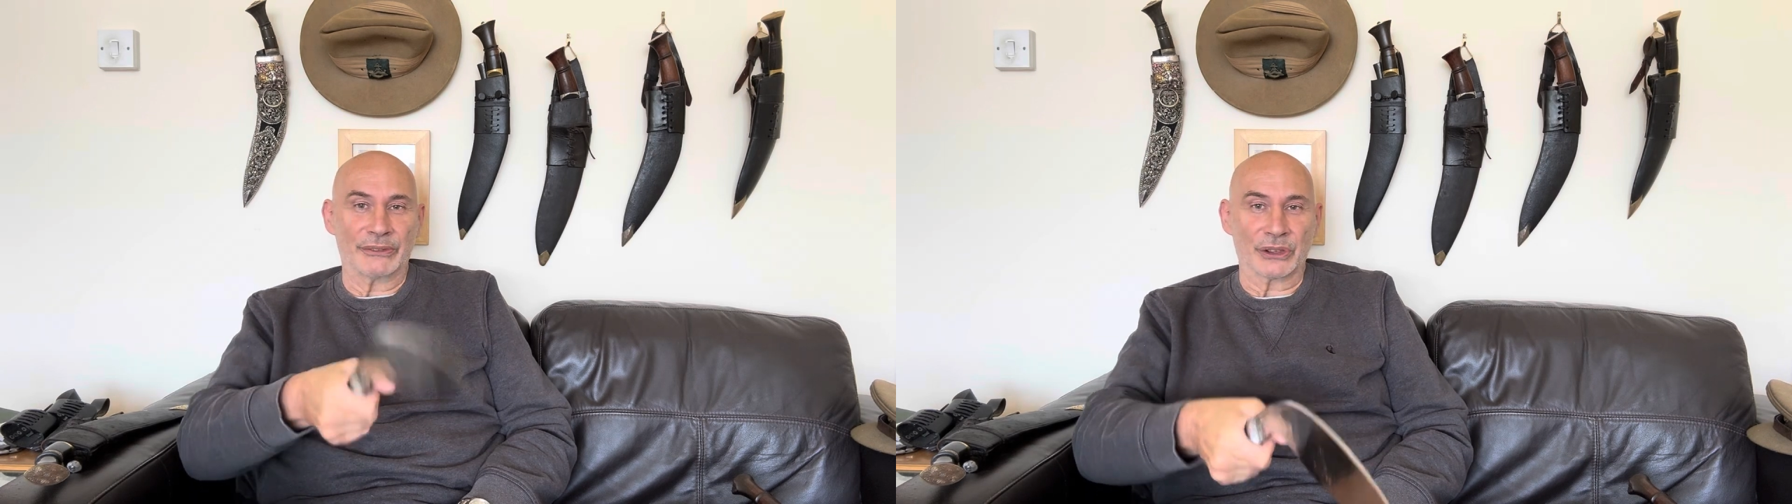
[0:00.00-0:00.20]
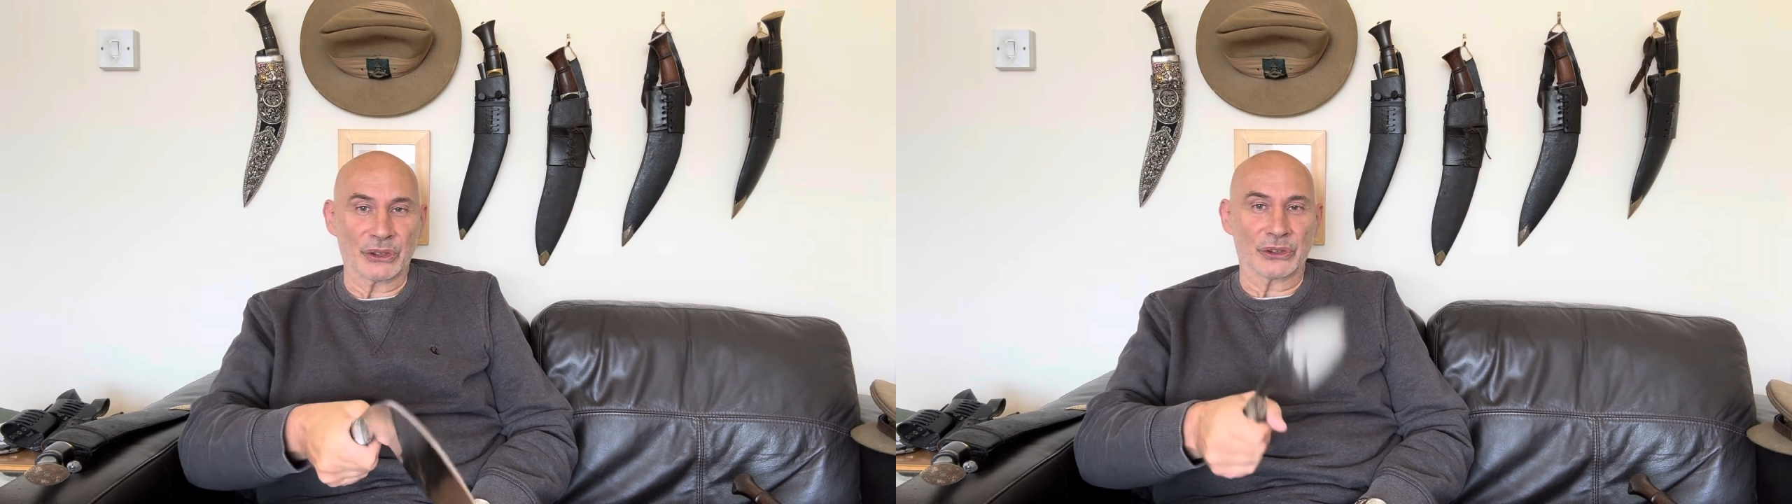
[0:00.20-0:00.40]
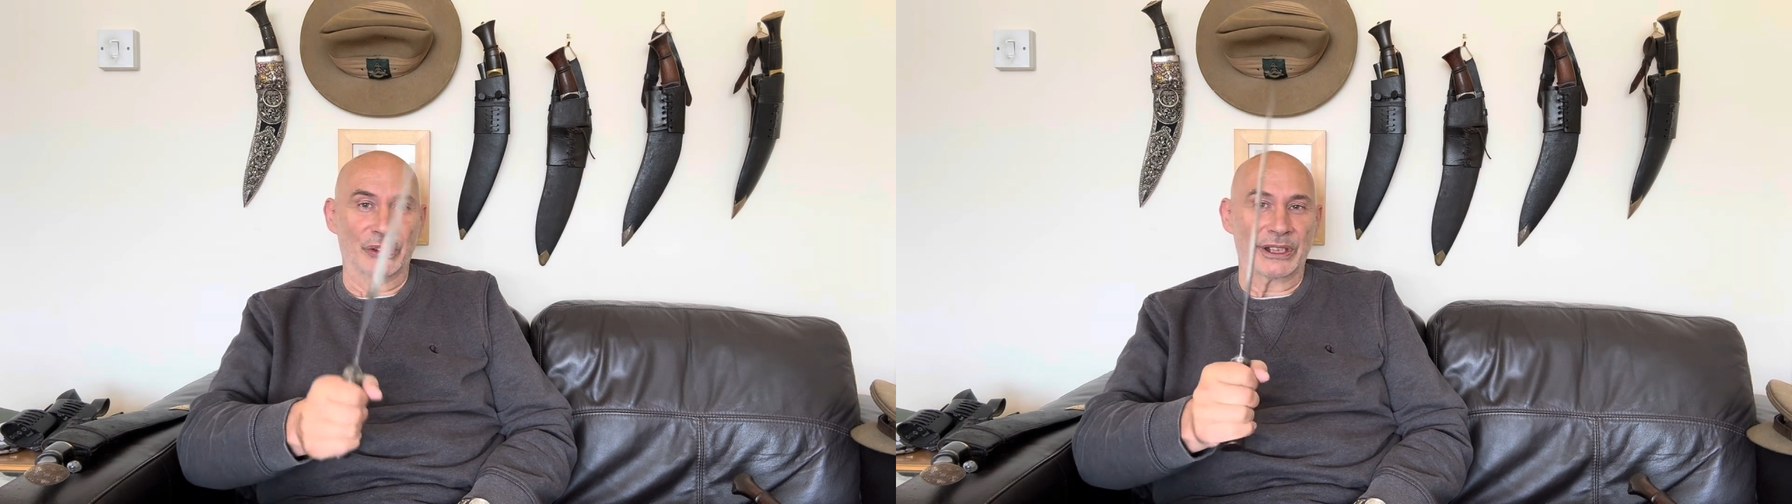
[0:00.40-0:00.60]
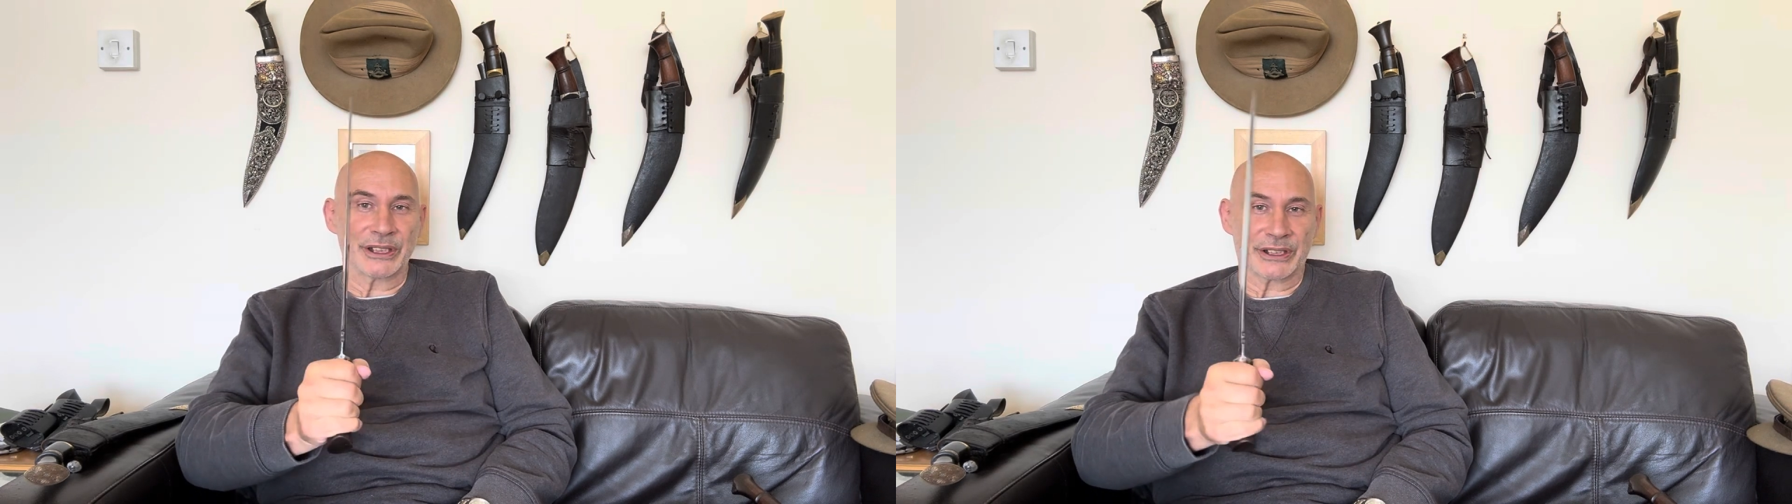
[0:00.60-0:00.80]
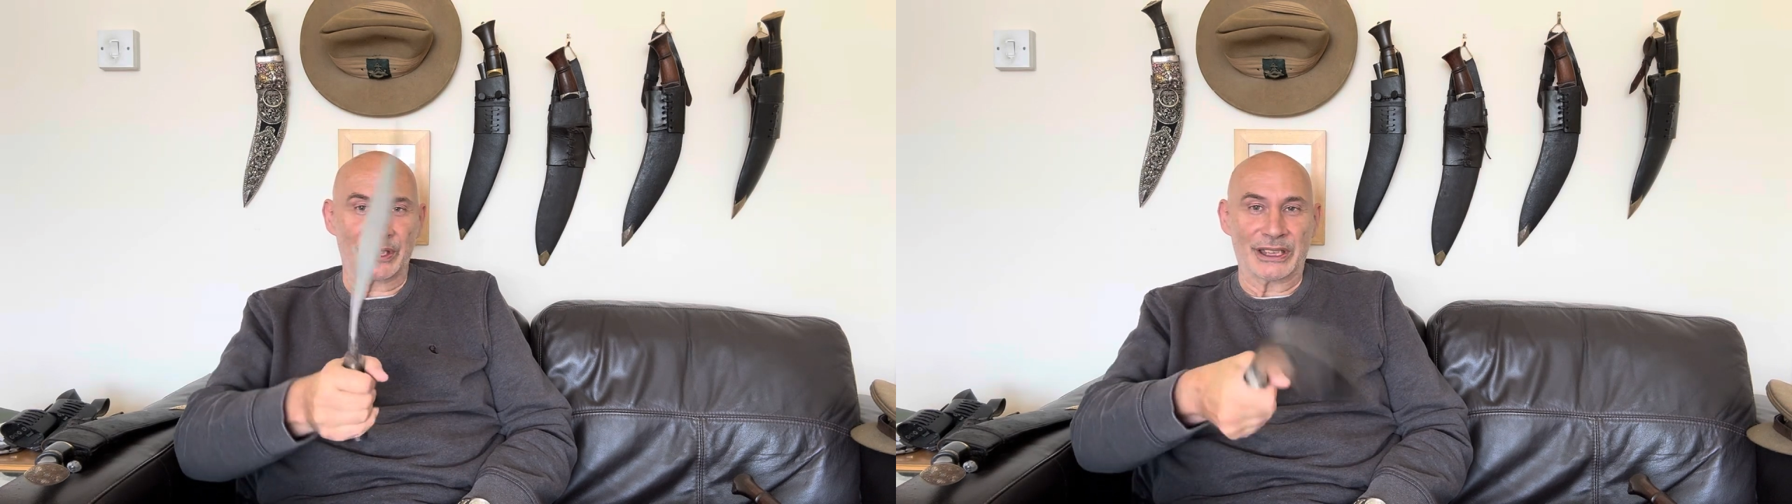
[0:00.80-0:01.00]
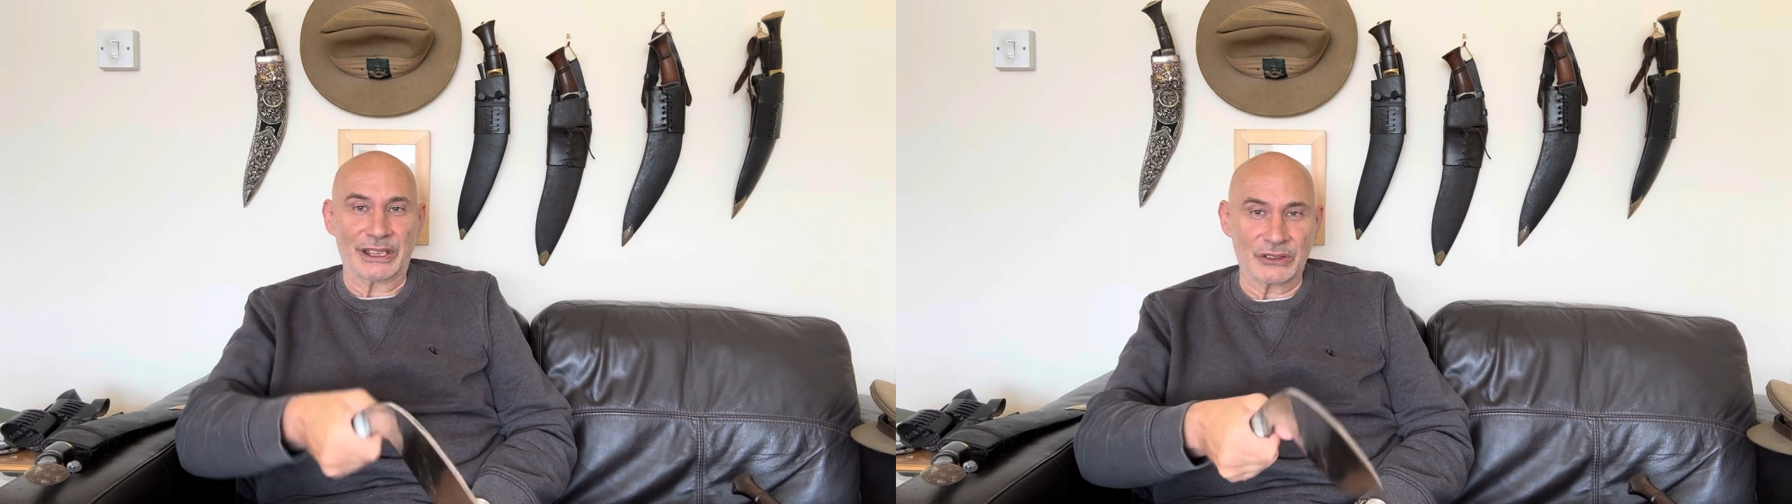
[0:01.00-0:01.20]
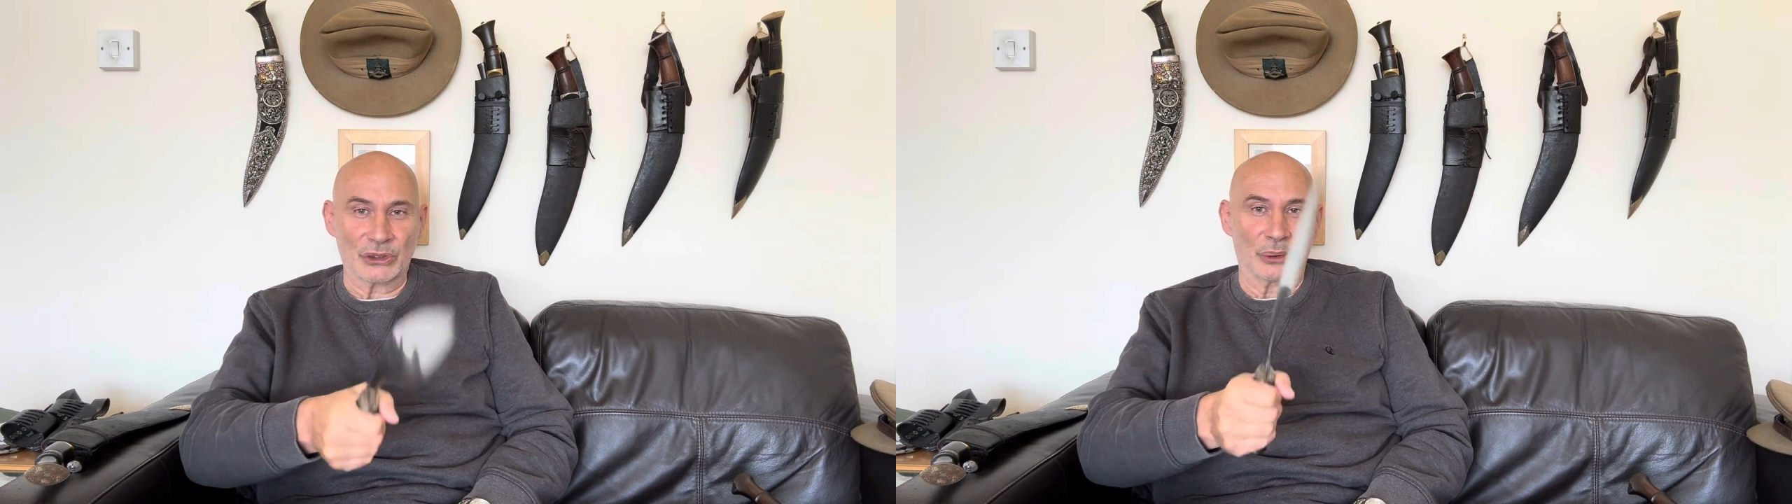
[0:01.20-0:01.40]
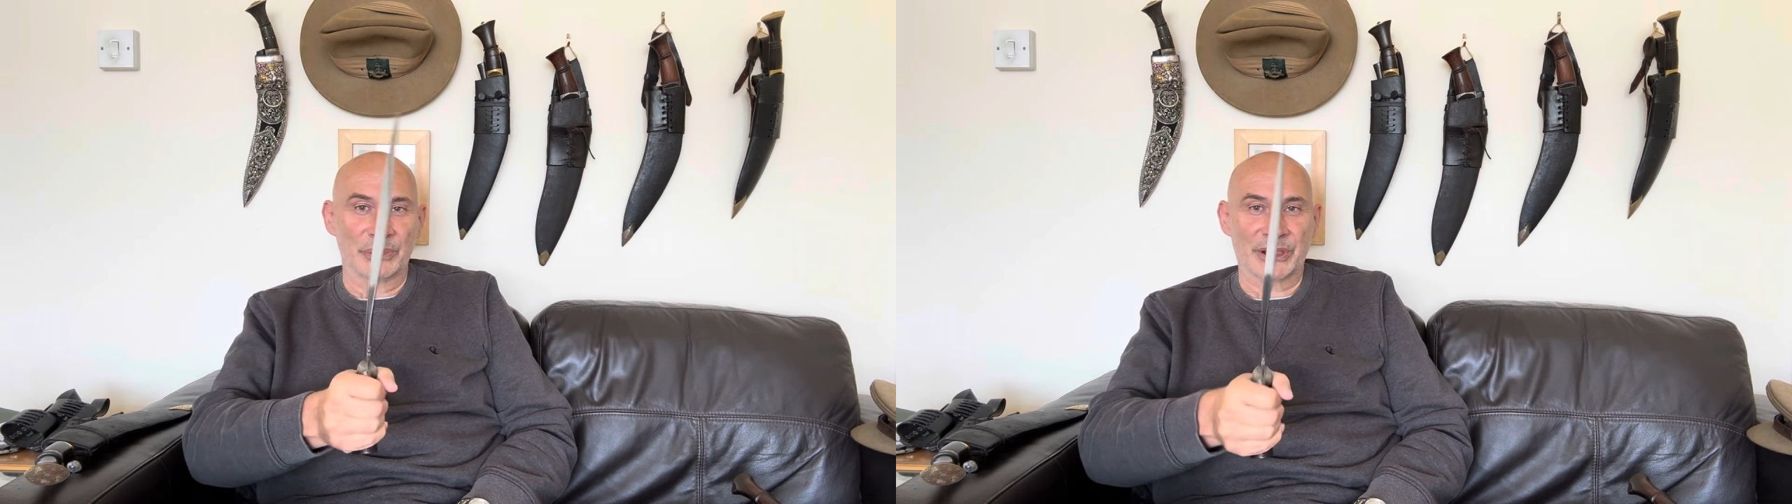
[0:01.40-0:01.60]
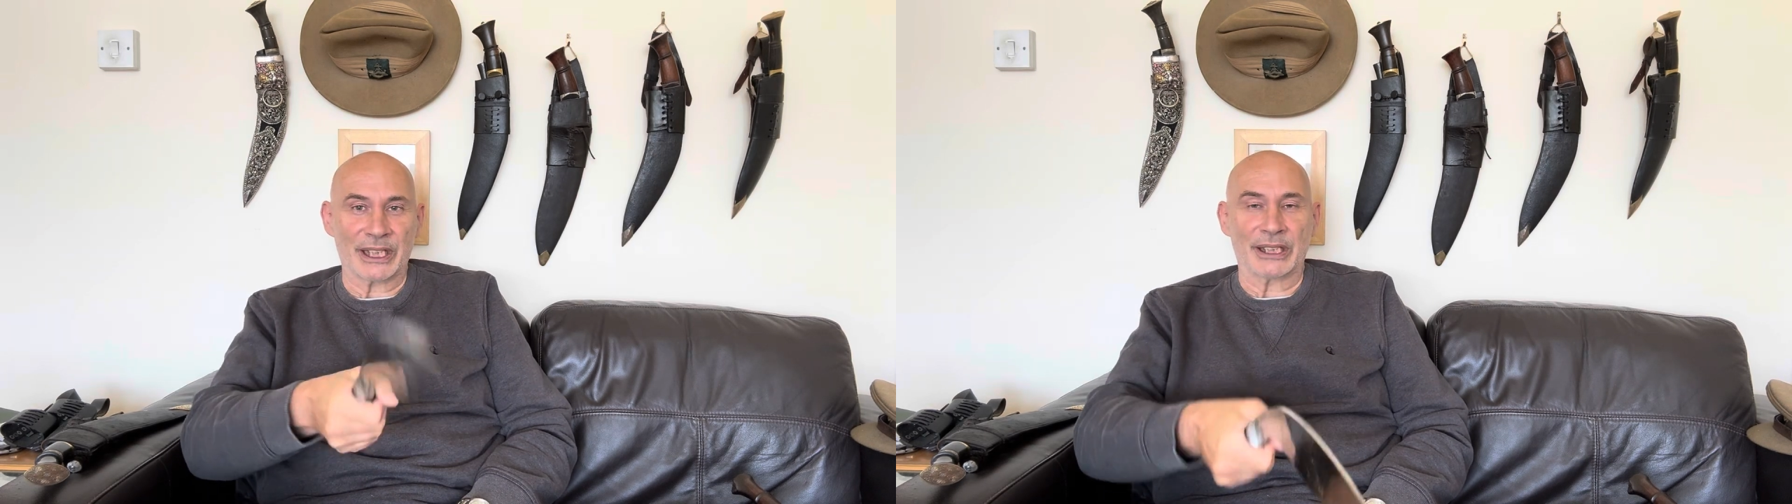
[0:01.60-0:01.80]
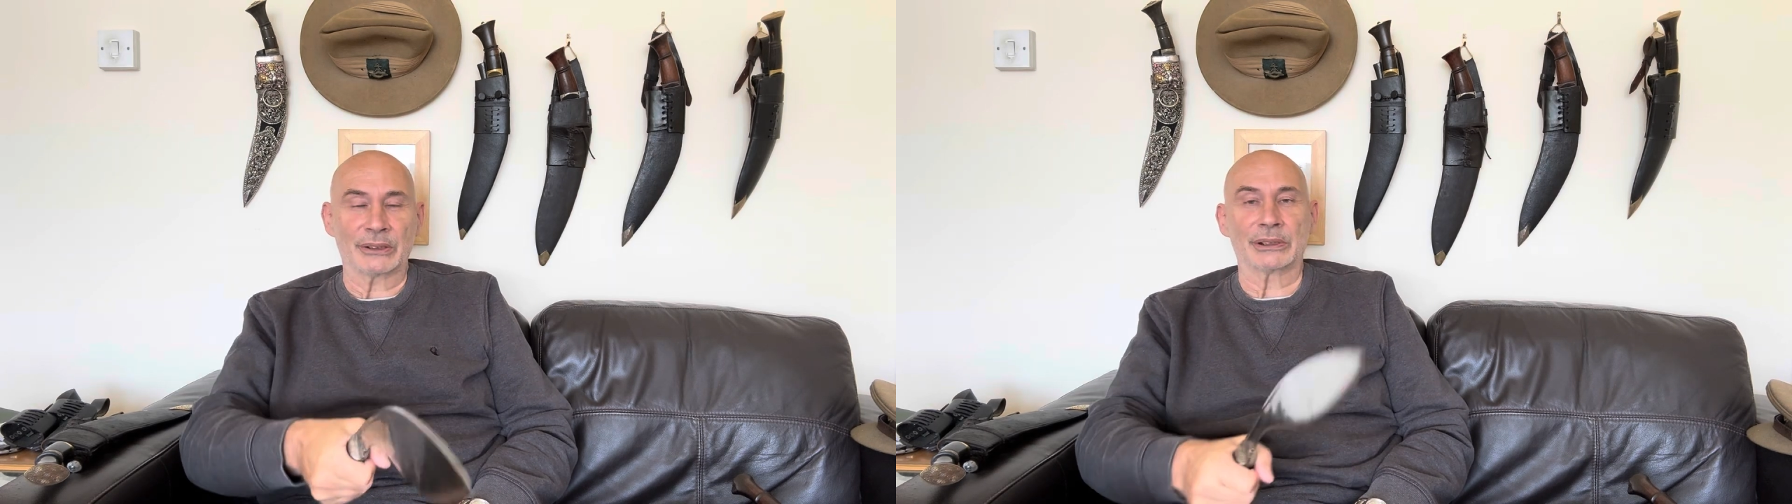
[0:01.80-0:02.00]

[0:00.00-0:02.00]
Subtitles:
kukri is that it drops down